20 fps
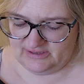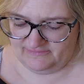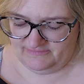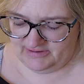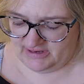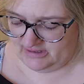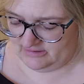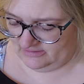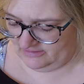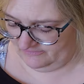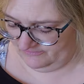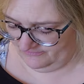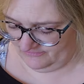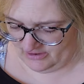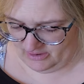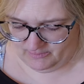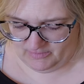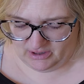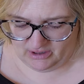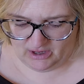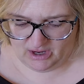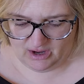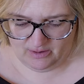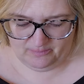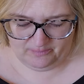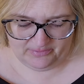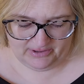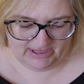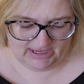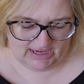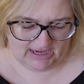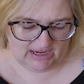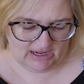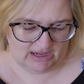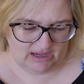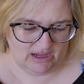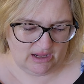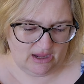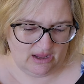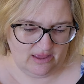evidently from a
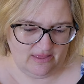company